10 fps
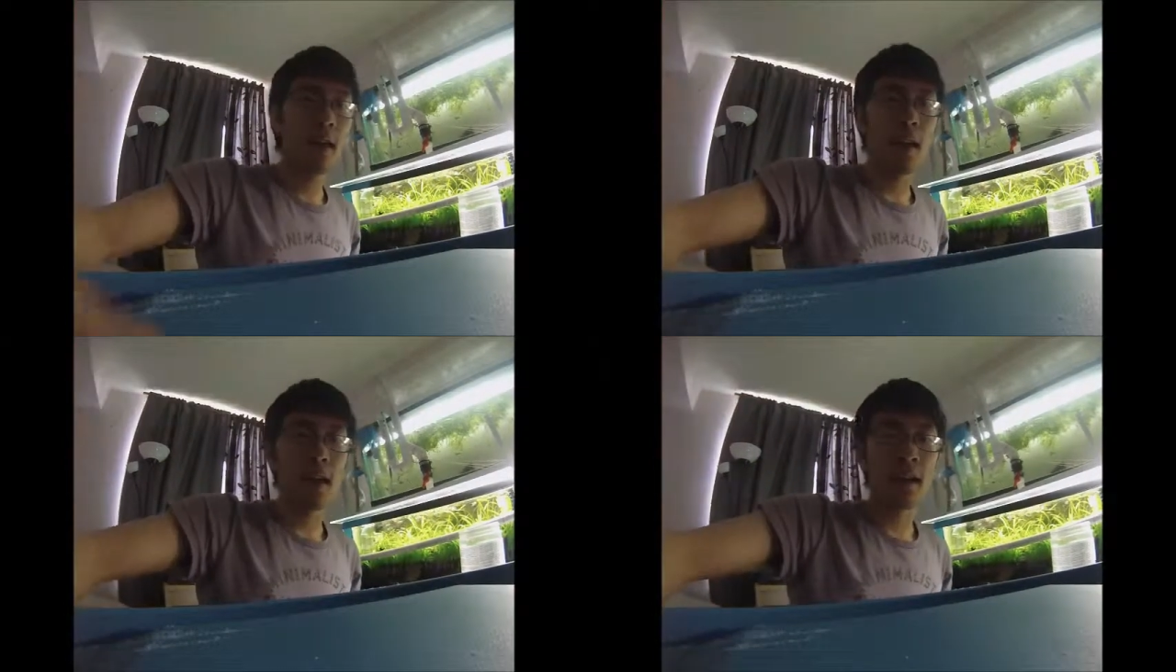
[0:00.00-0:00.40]

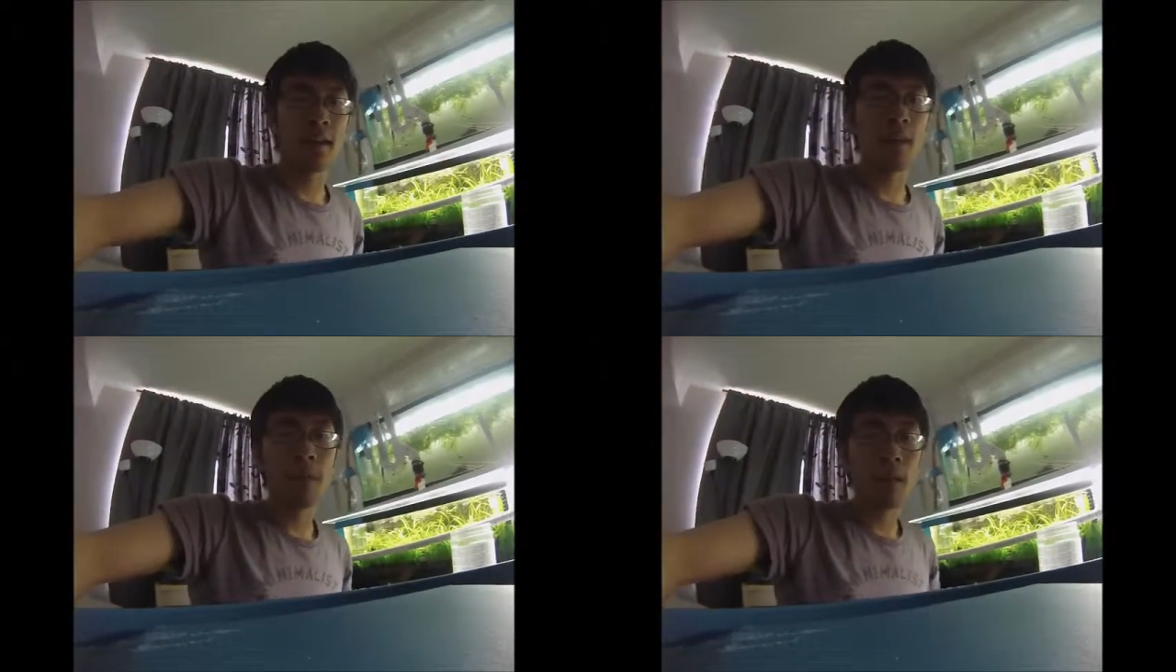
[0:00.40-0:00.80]
and
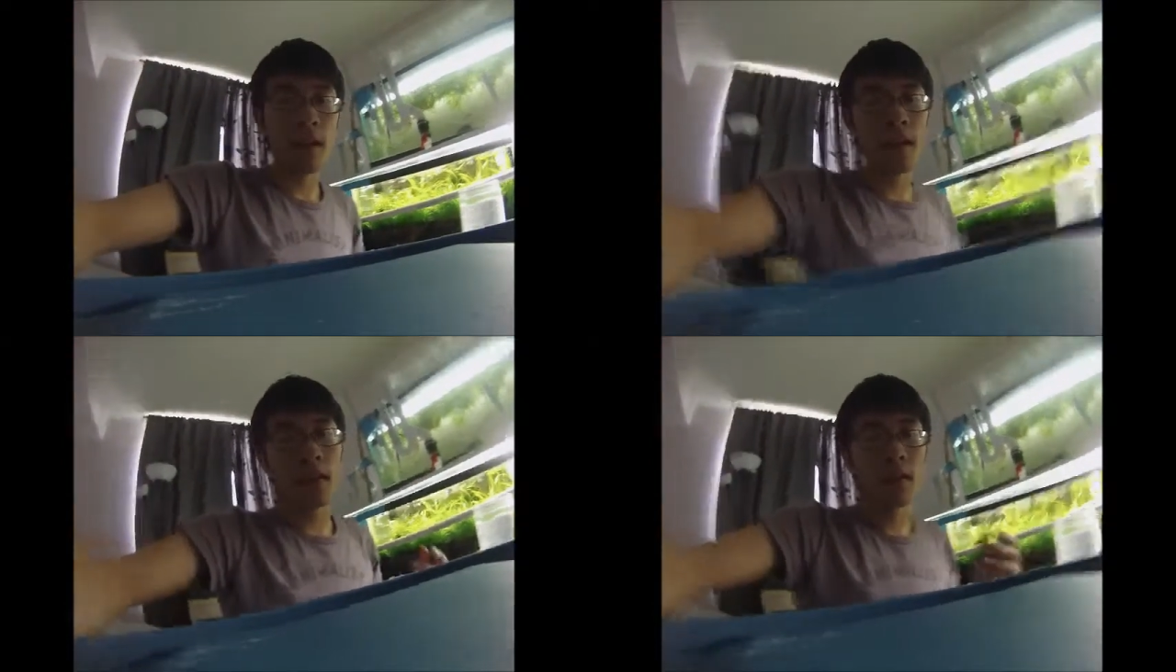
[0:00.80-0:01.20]

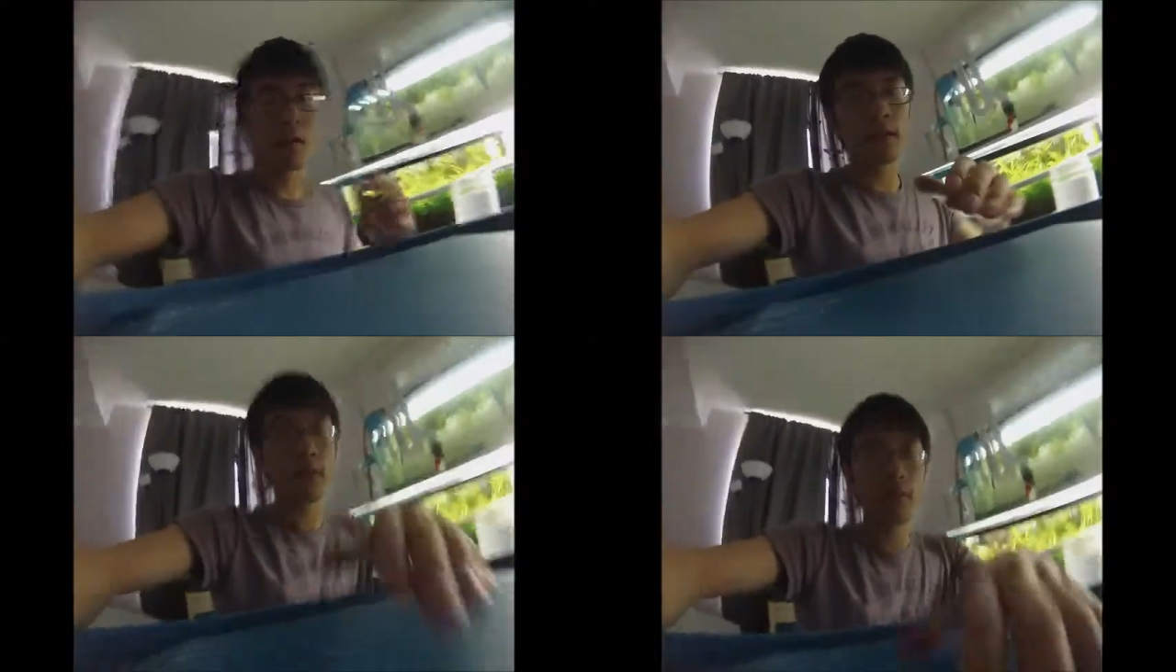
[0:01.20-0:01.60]
hopefully
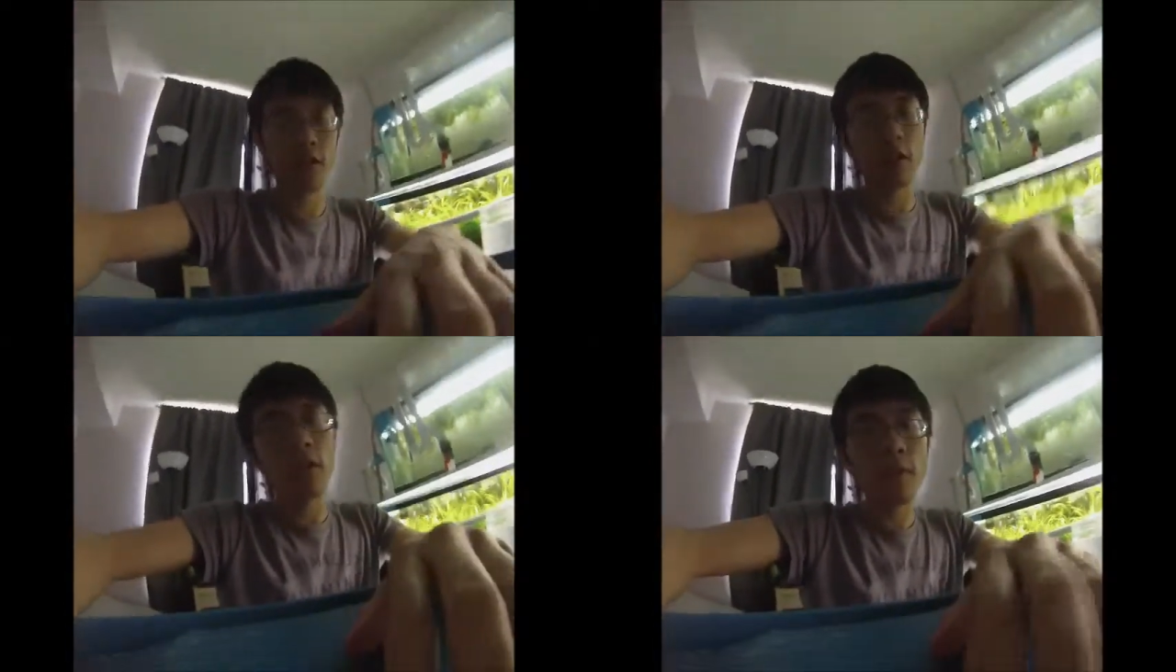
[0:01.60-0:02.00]

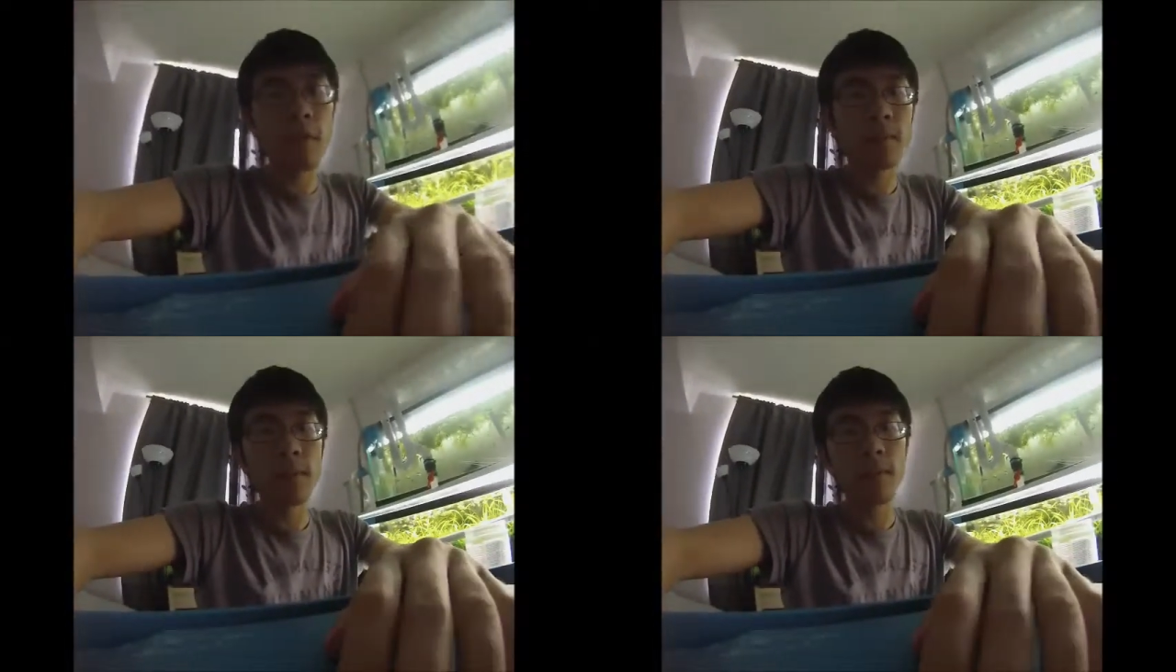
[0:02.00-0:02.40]
you'll learn
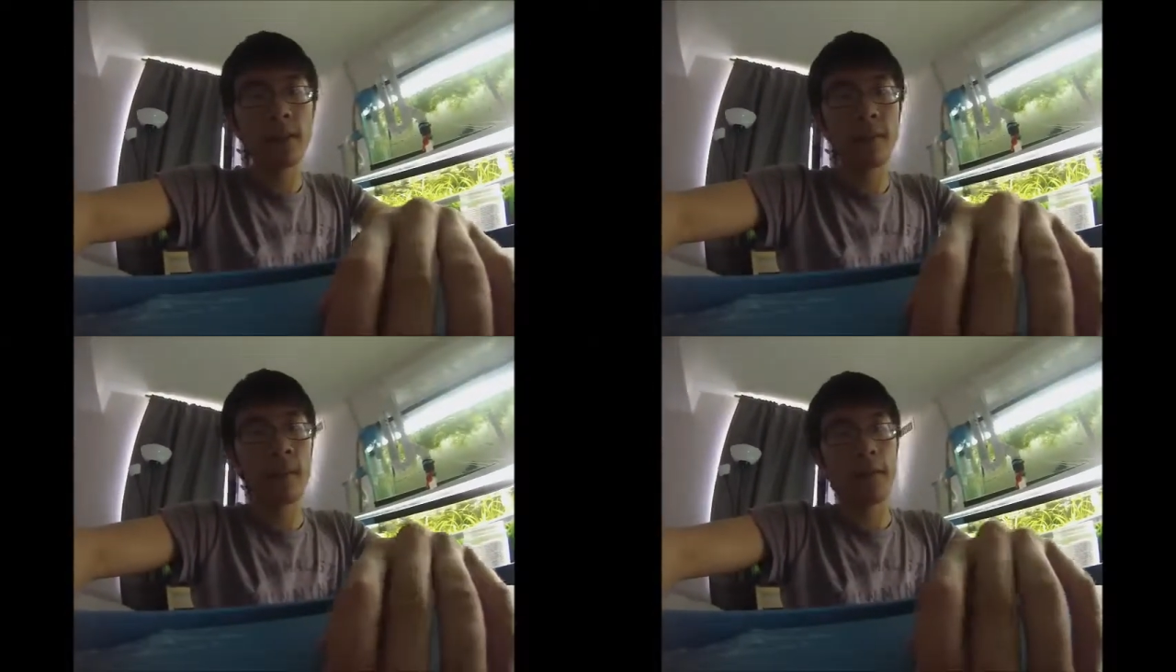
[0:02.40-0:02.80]
from
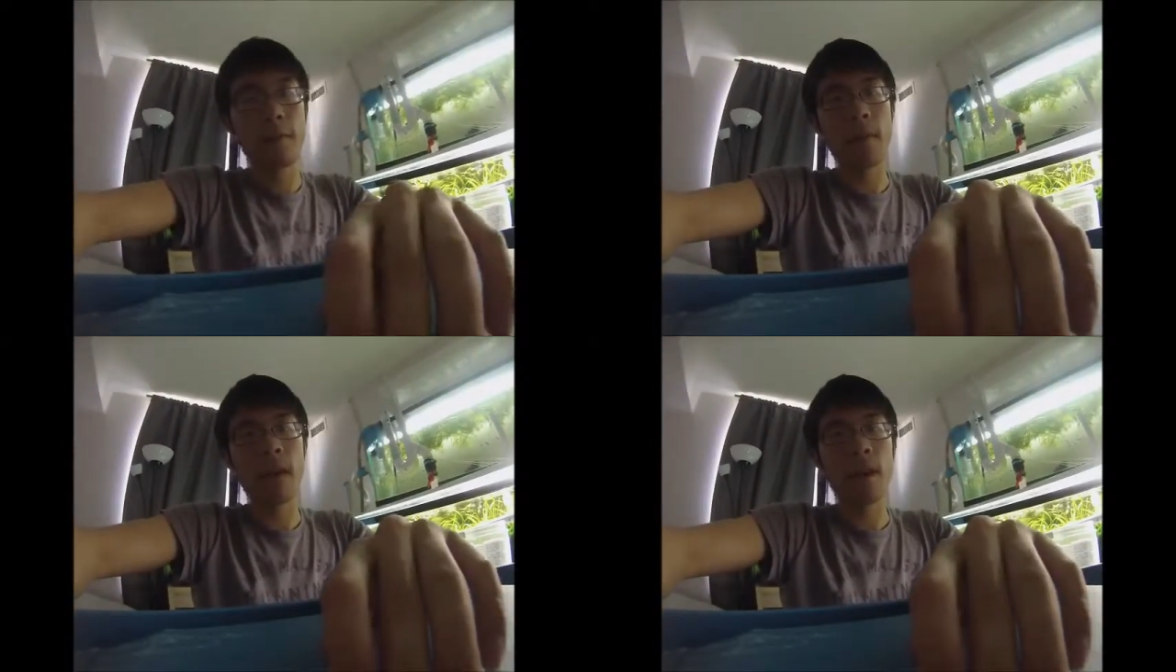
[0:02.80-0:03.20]
something
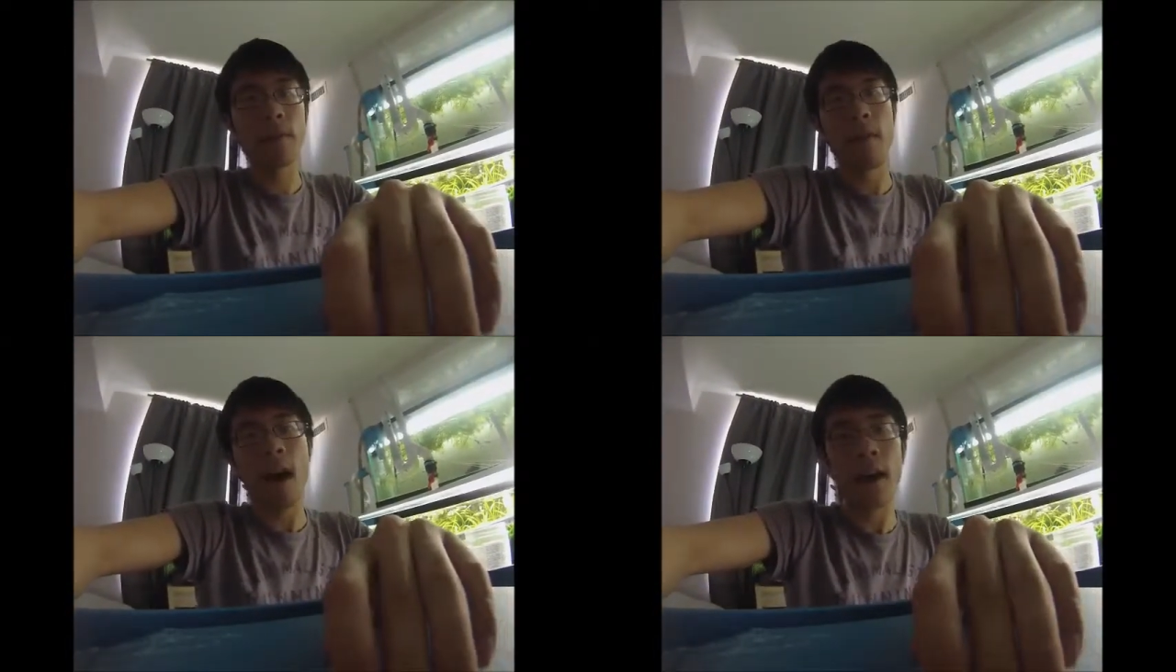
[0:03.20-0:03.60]
from it.
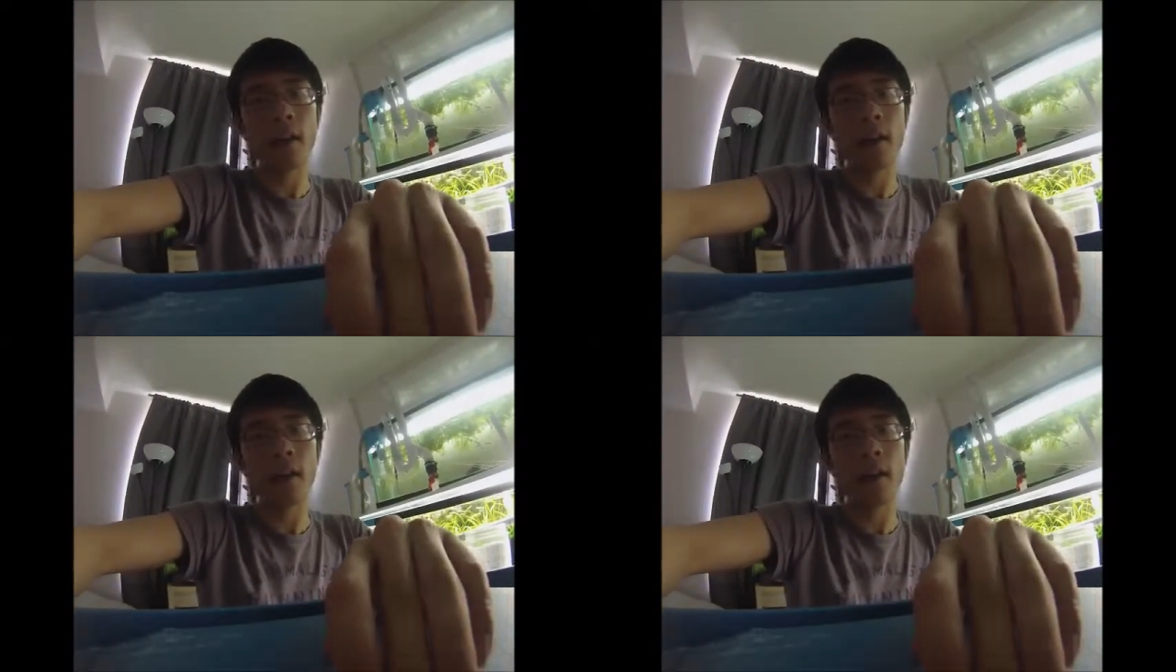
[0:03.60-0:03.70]
If not,